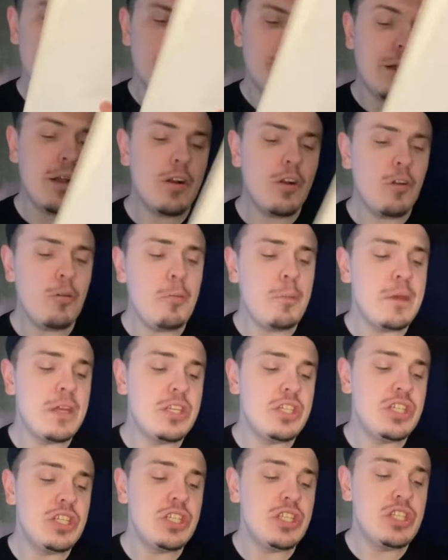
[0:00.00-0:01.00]
Honorable
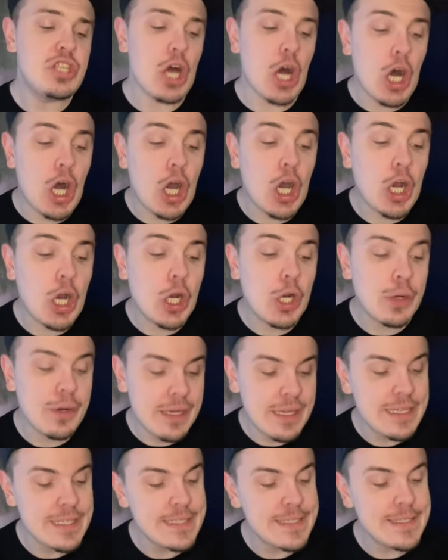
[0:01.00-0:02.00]
mentions are
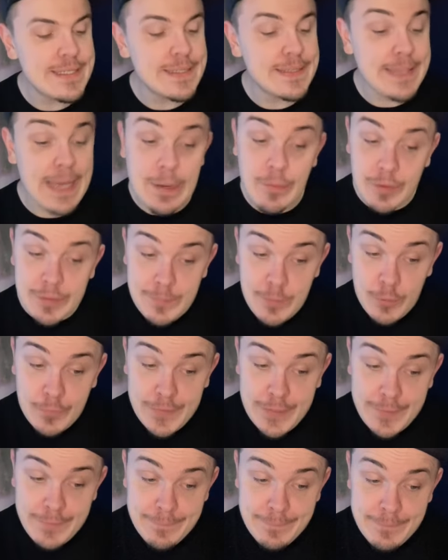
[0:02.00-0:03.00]
Scary
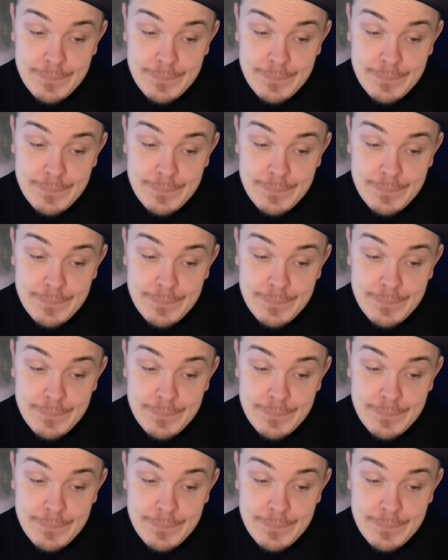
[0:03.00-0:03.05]
Movie,